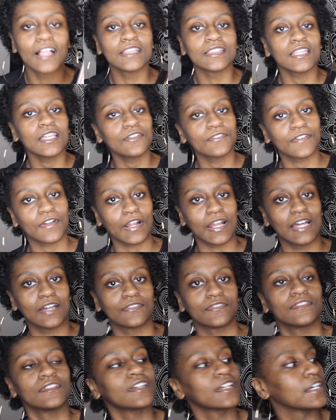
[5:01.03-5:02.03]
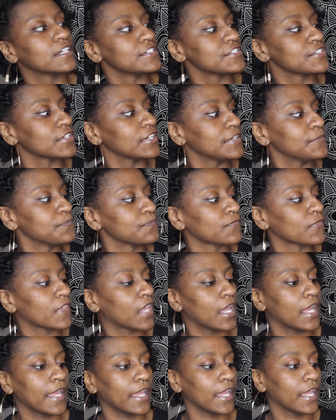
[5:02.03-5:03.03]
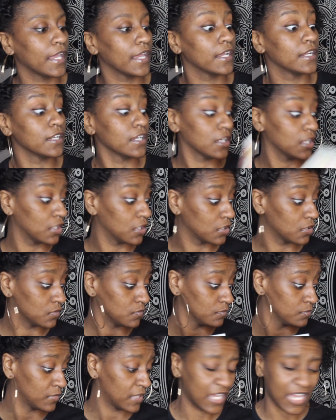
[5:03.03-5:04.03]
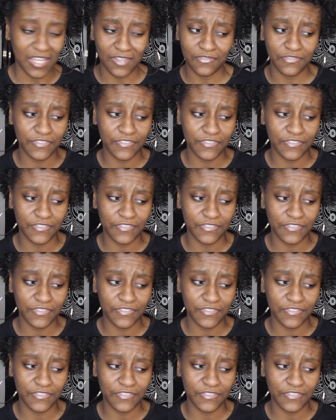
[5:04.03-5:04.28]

Lovecraft Country, and I